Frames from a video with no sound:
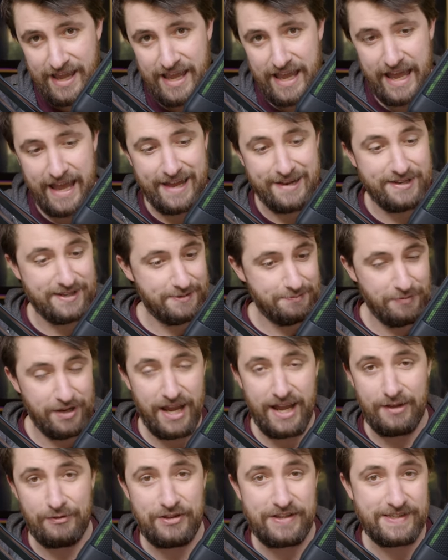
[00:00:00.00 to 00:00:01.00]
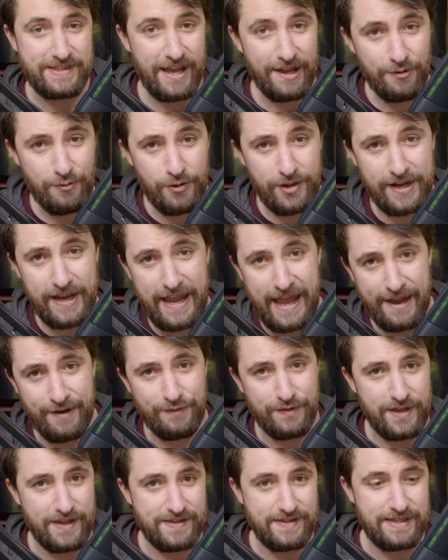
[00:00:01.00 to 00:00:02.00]
And yeah, the sound quality out of
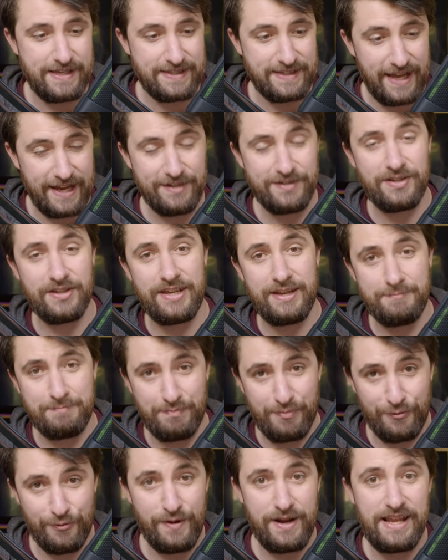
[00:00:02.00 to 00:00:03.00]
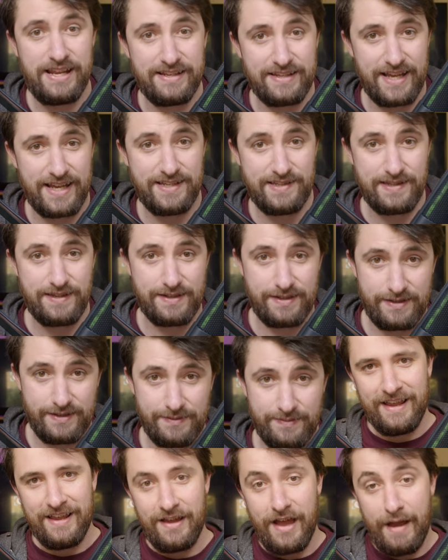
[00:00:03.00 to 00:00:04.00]
this is actually pretty decent.
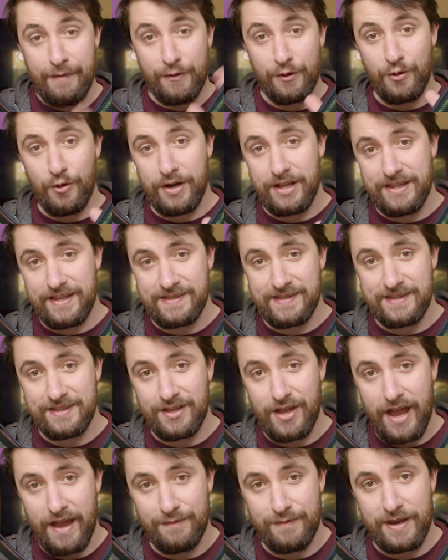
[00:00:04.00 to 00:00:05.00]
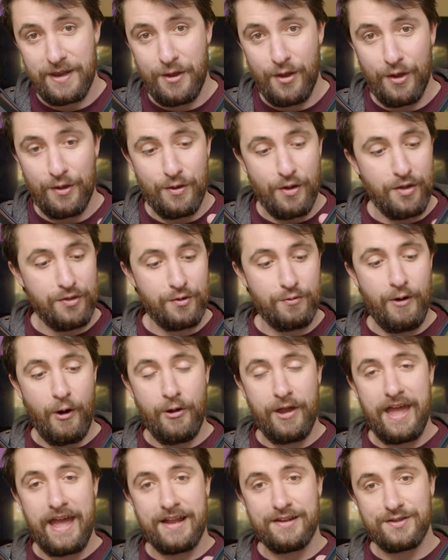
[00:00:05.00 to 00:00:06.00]
I've recorded this entire video on the
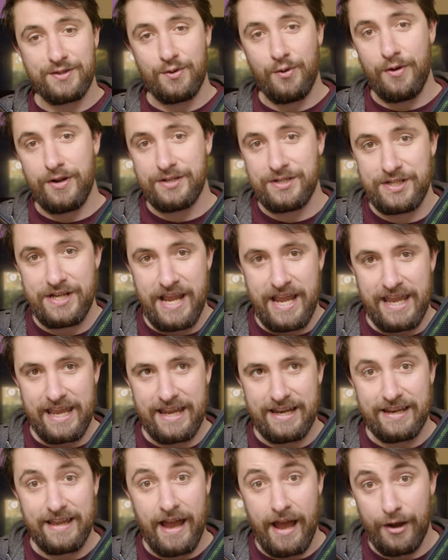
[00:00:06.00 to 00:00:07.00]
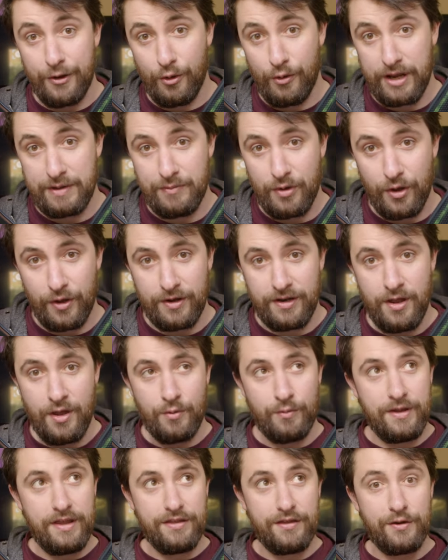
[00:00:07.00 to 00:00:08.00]
ROCCAT Torch in Cardioid mode
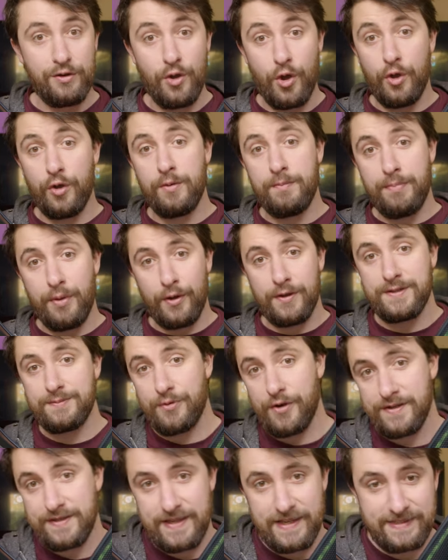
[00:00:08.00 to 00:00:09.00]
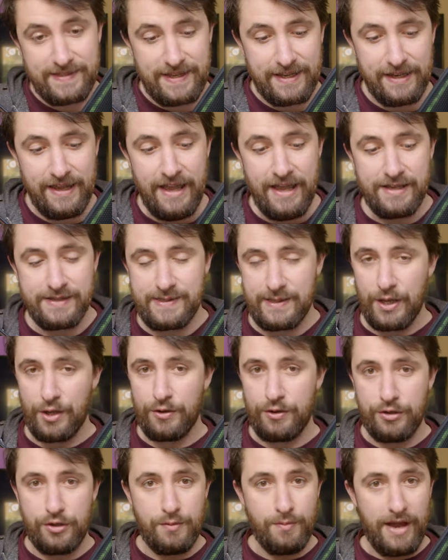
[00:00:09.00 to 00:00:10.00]
with no post-processing, so
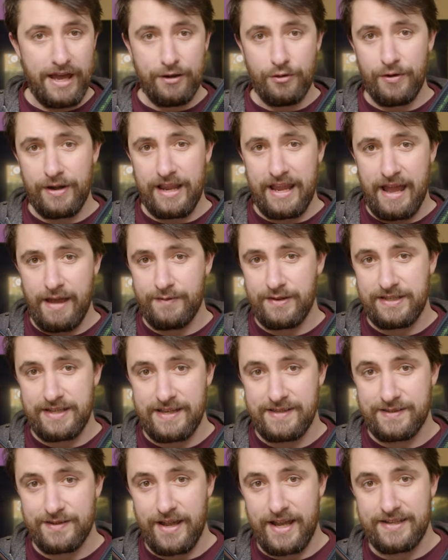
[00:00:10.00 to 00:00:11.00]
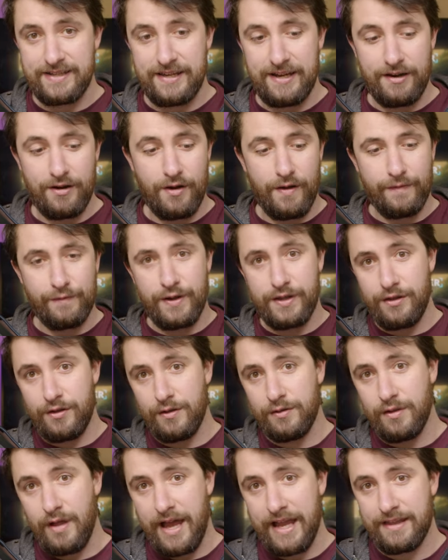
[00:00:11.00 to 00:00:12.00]
you might already have a decent idea of whether you
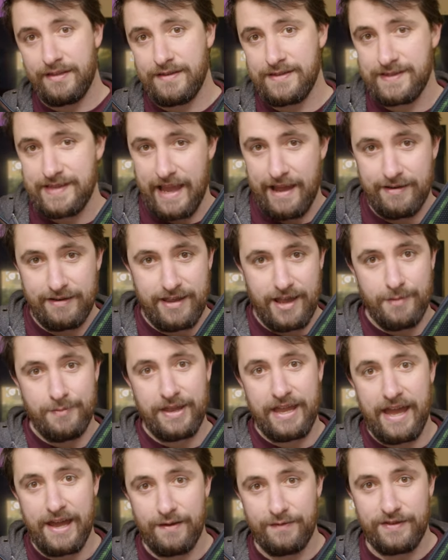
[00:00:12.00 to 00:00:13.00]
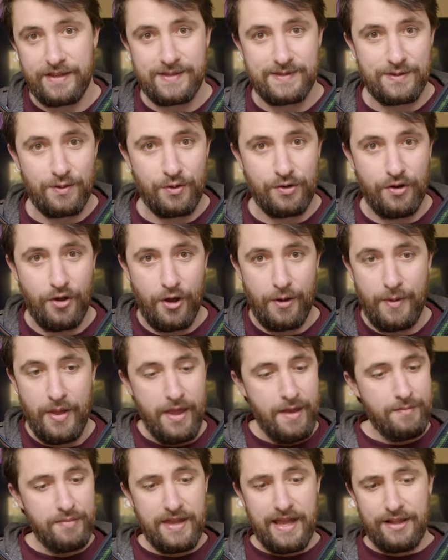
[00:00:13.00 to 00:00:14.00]
like the sound coming out of this or not.
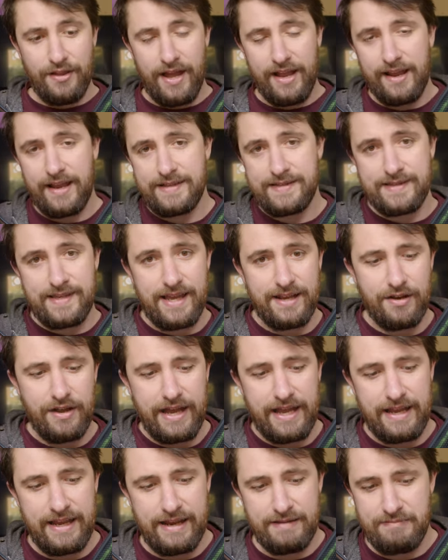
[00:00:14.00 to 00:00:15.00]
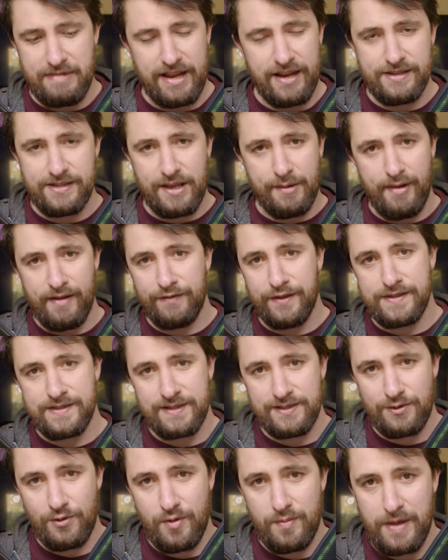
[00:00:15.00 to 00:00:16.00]
But yeah, like I said, I, anytime I've listened
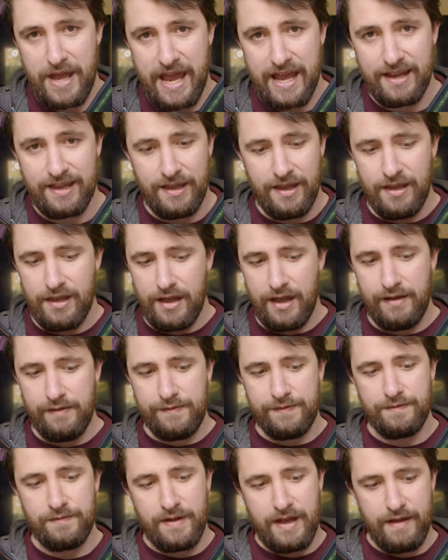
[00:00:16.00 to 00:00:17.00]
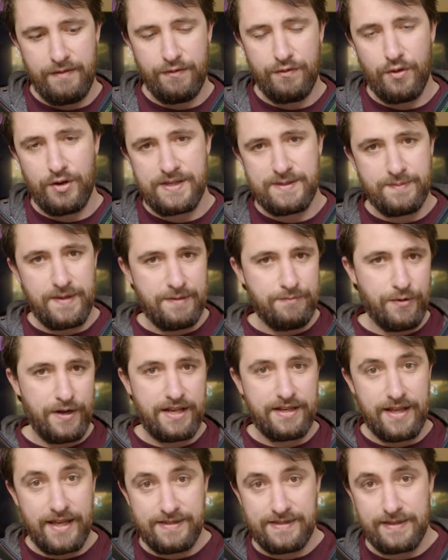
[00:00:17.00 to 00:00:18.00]
to it back, I've, I've thought it's been pretty
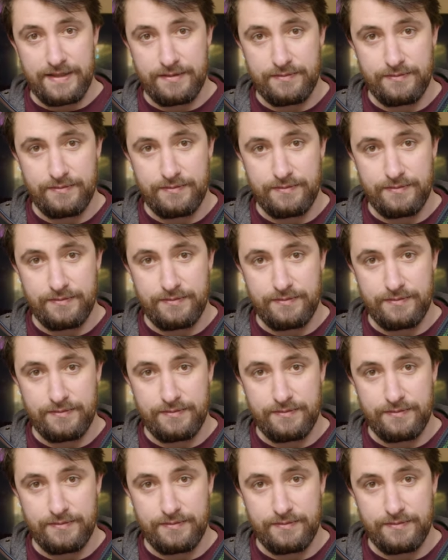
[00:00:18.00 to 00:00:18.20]
decent.